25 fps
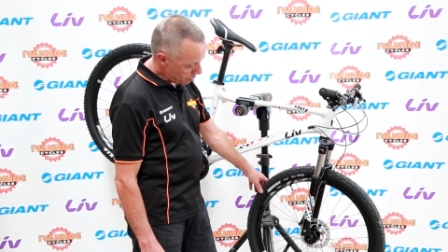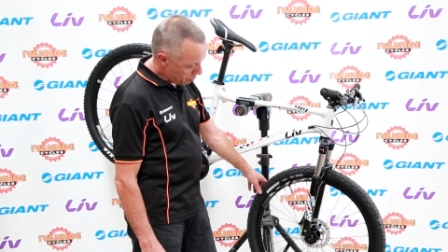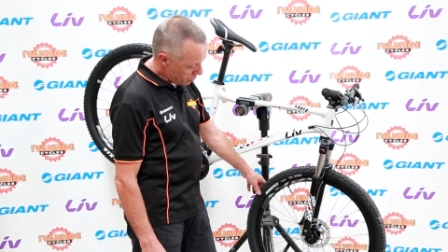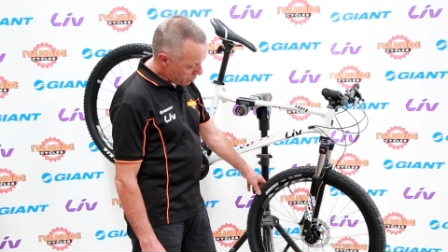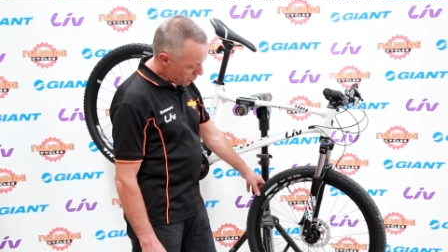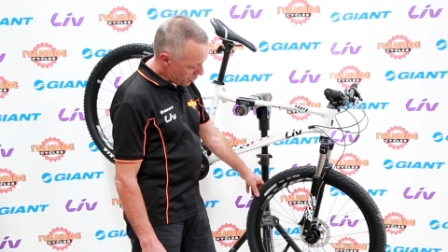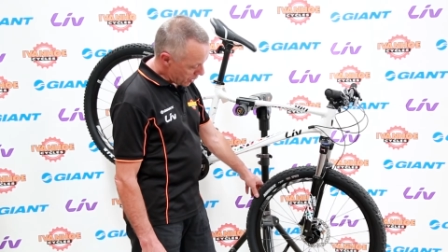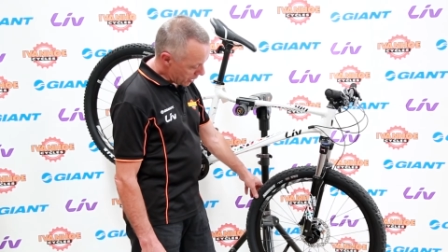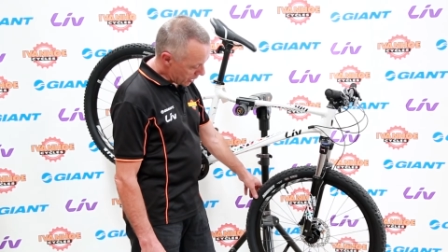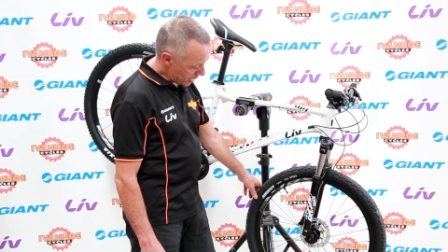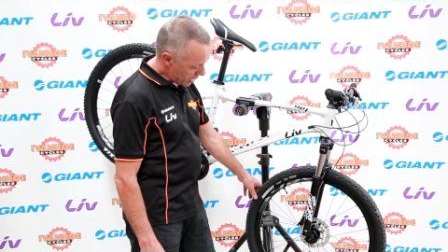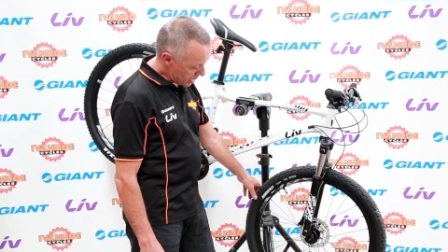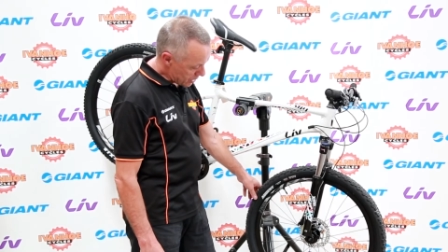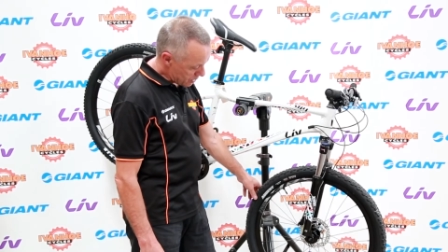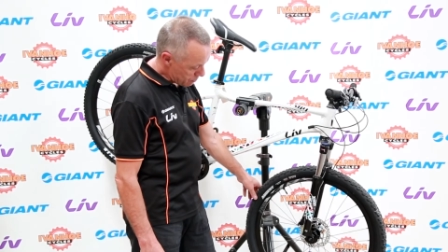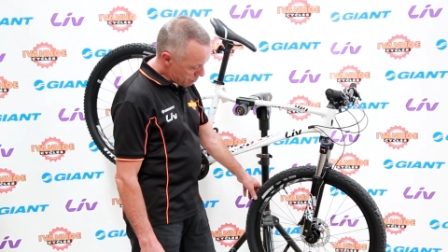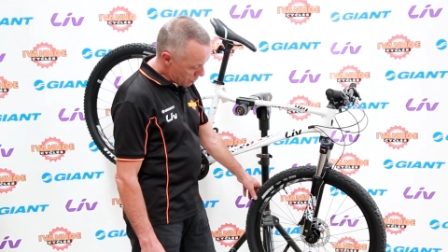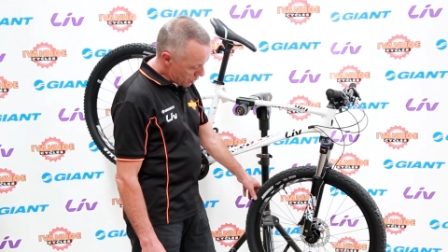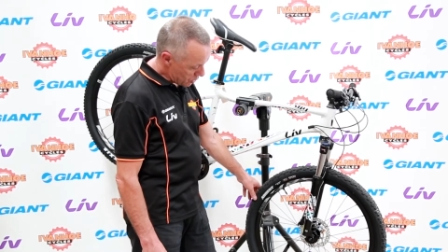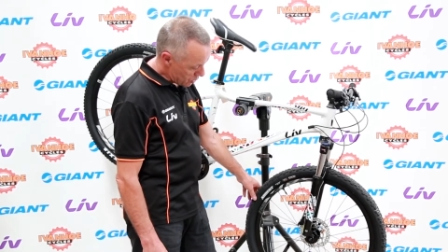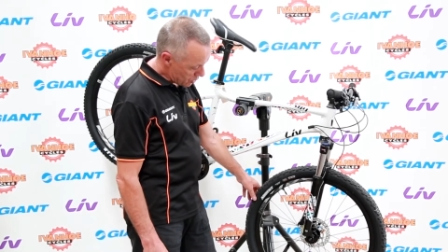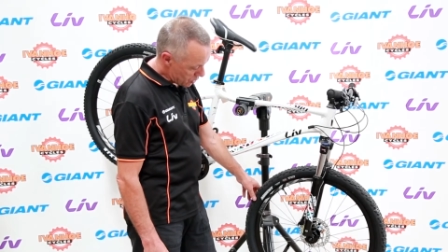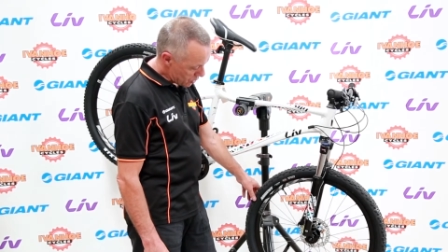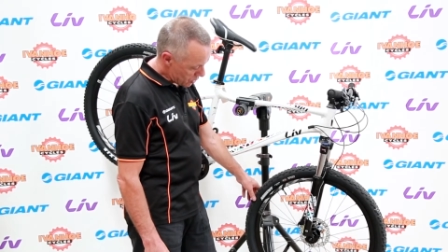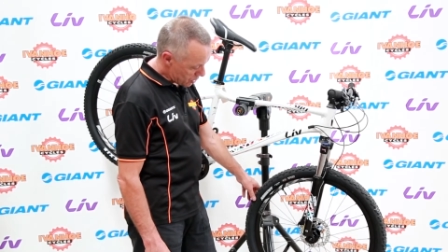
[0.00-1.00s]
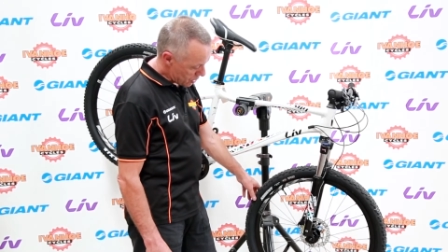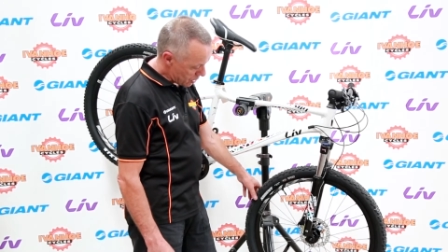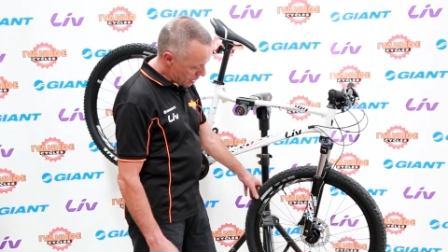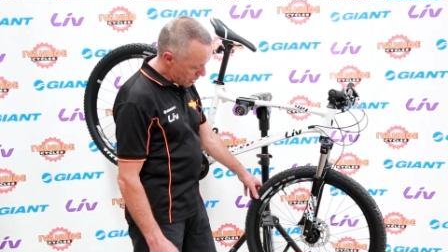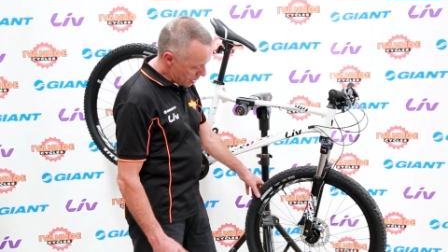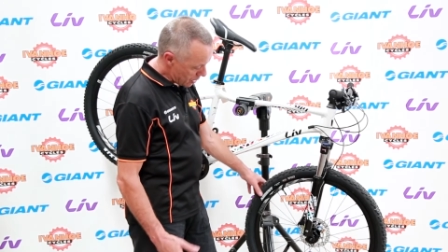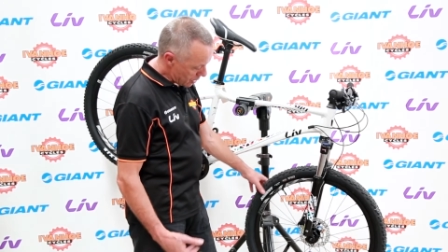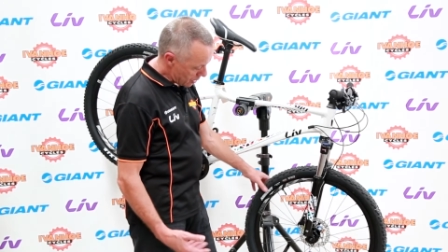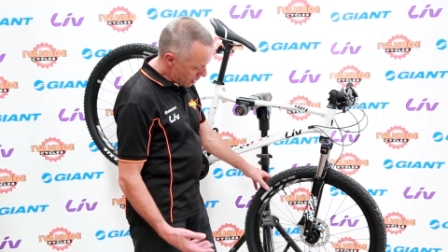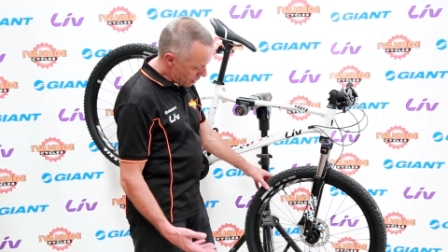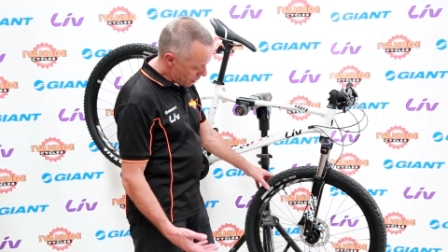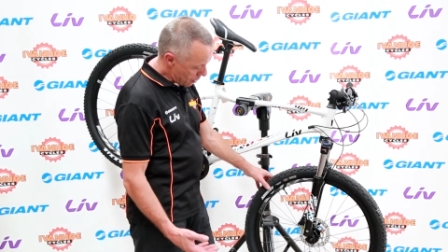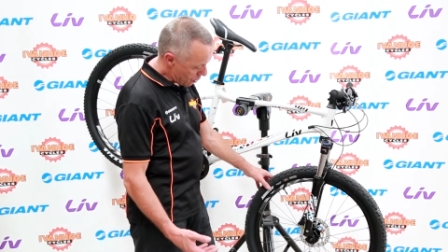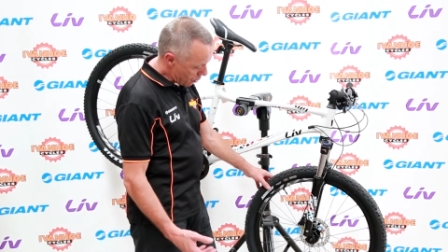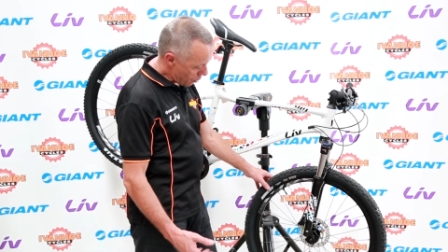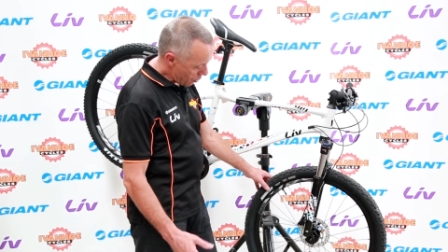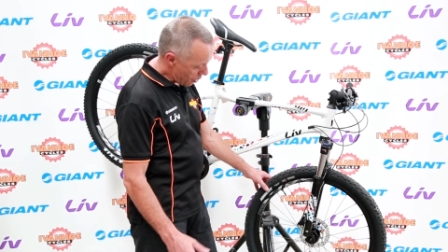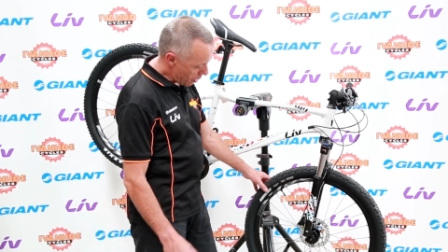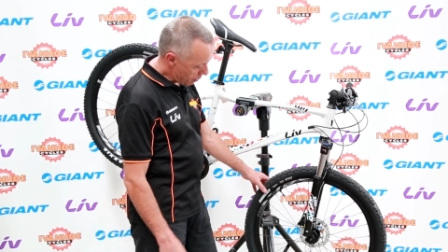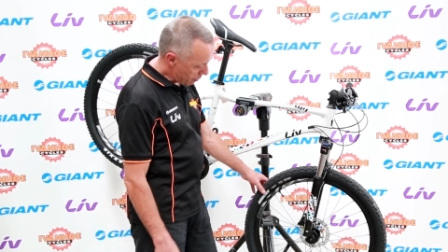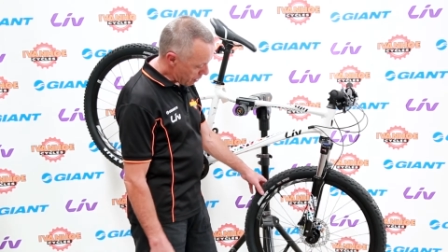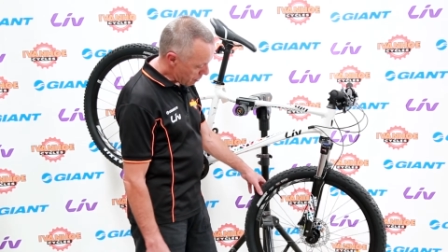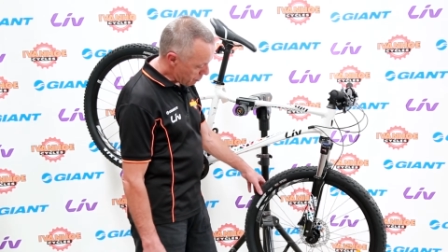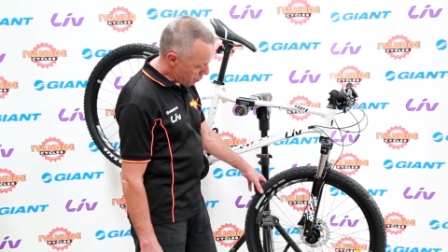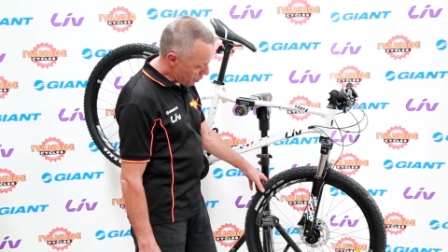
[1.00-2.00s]
bike, as most the
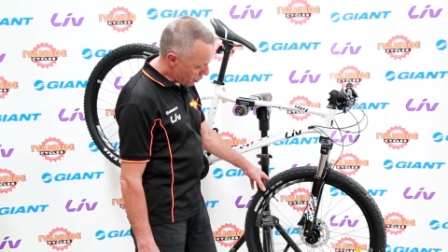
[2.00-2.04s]
higher end